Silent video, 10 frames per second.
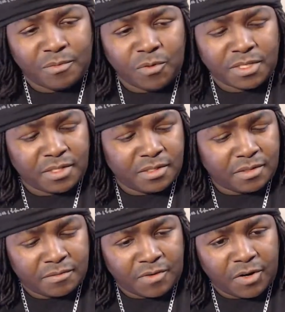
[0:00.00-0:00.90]
It wasn't
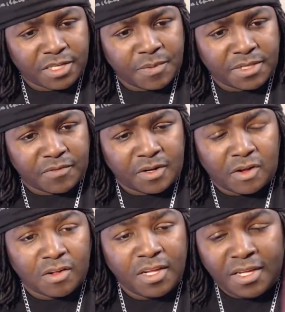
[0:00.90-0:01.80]
very expensive at
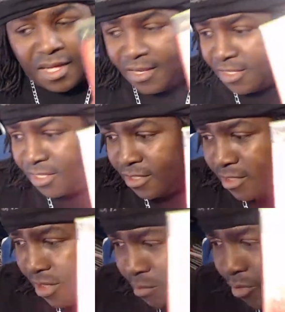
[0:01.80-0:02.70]
all, and
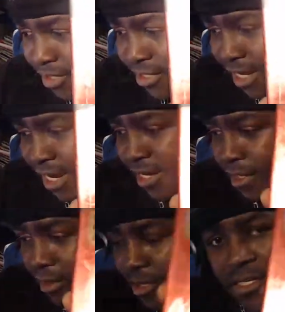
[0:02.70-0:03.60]
it's pristine. It
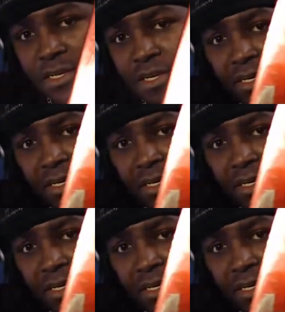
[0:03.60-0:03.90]
looks